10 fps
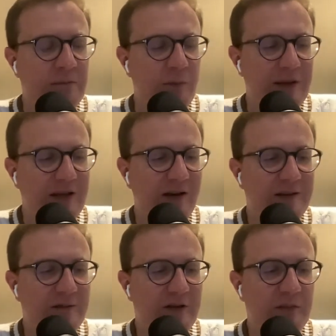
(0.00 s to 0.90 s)
But
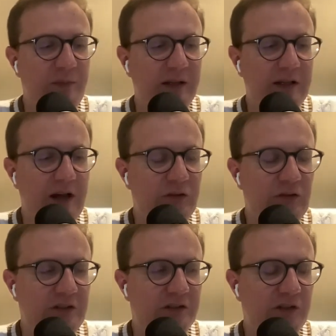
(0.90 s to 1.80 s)
because of these big
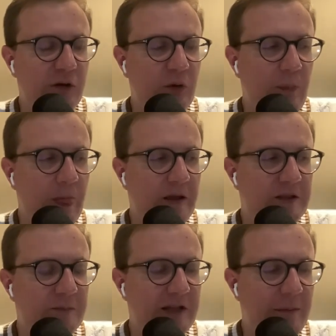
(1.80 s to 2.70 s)
countries, it's so
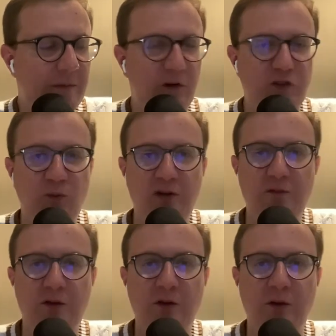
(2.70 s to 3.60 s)
it's becoming much more
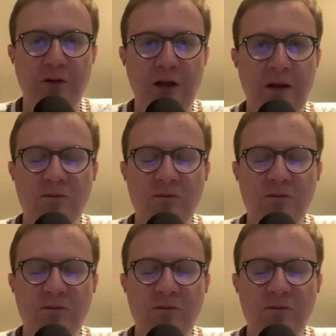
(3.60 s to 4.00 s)
difficult.